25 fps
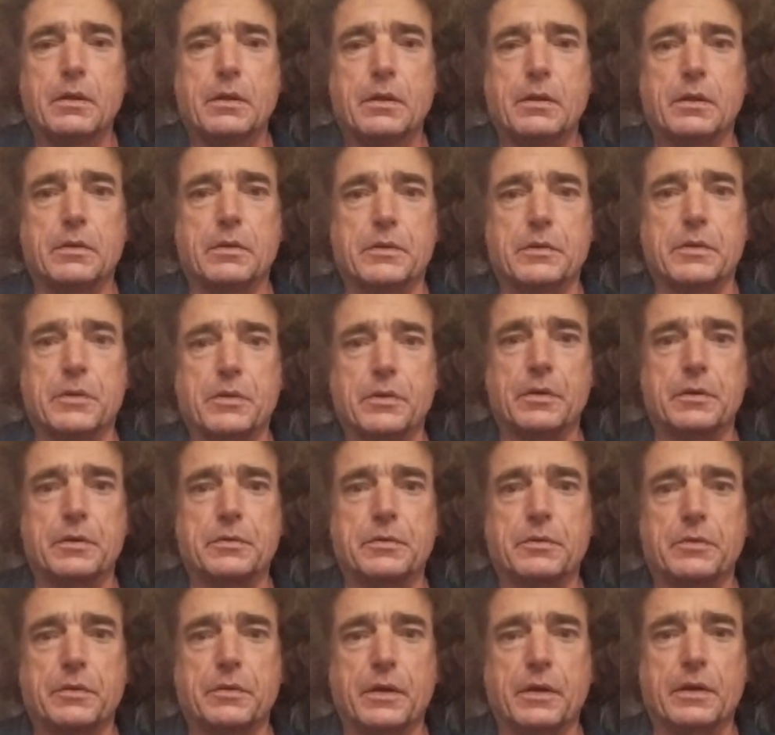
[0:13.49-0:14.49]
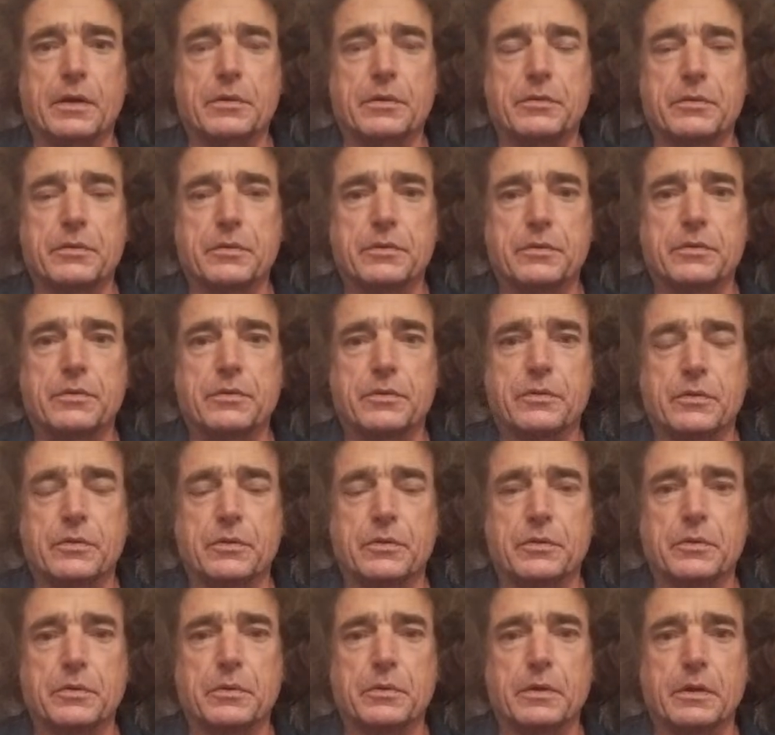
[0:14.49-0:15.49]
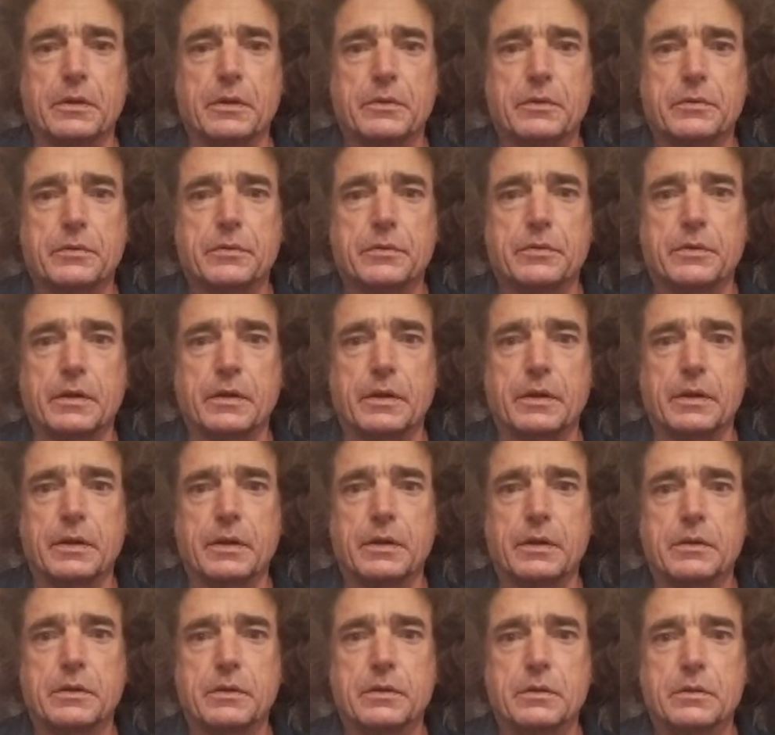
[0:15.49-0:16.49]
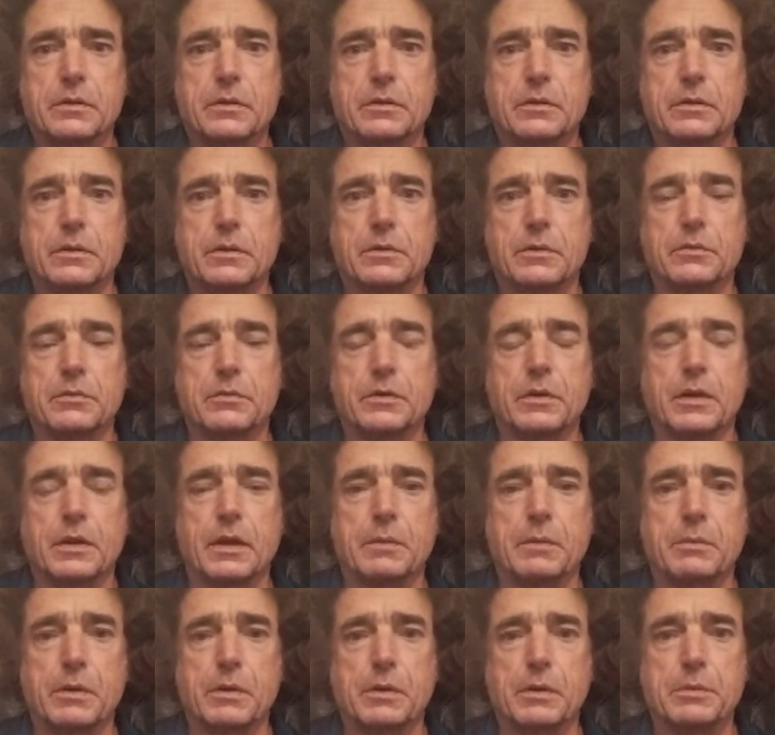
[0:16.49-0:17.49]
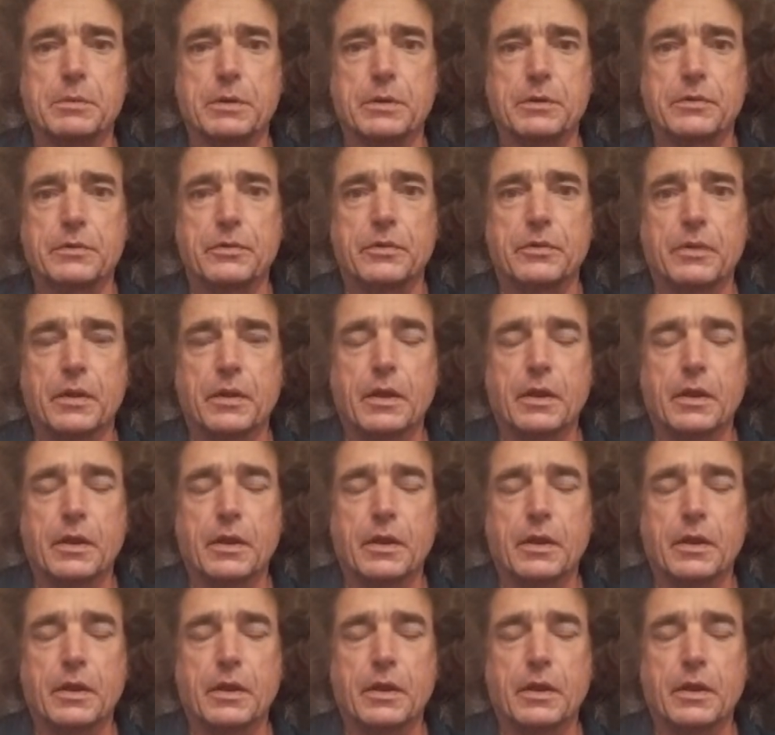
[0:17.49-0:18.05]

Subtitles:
the early 2000s to study and read library books.